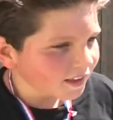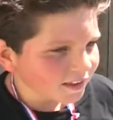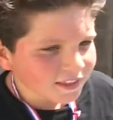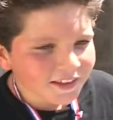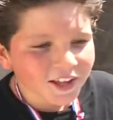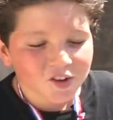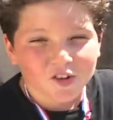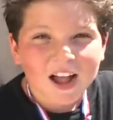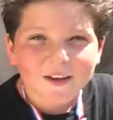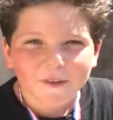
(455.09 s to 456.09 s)
He's gonna
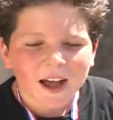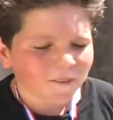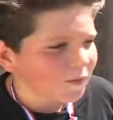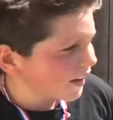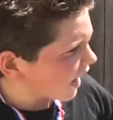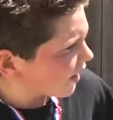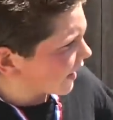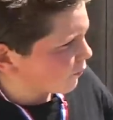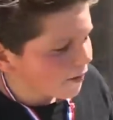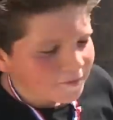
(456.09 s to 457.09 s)
drive off. The guy
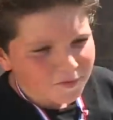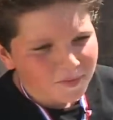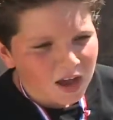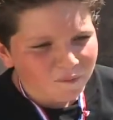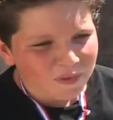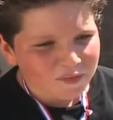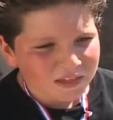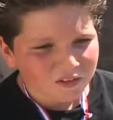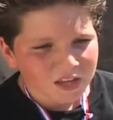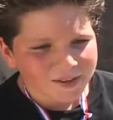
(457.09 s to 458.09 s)
like rips me off every
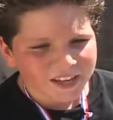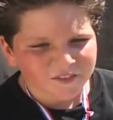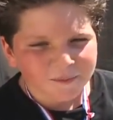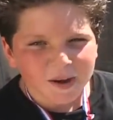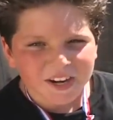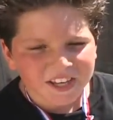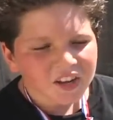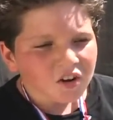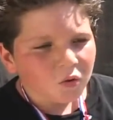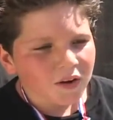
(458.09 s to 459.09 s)
single time I give him money.
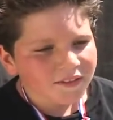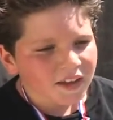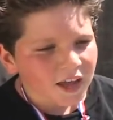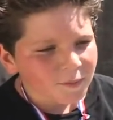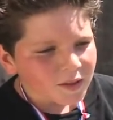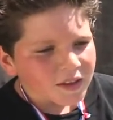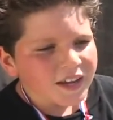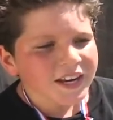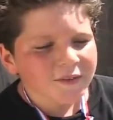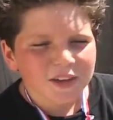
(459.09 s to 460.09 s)
One time,
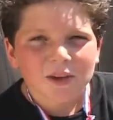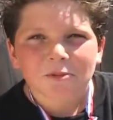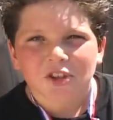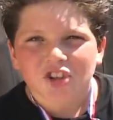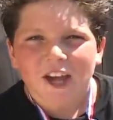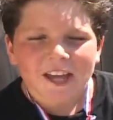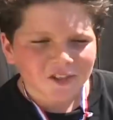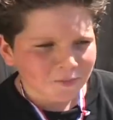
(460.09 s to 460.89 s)
he didn't even give him the change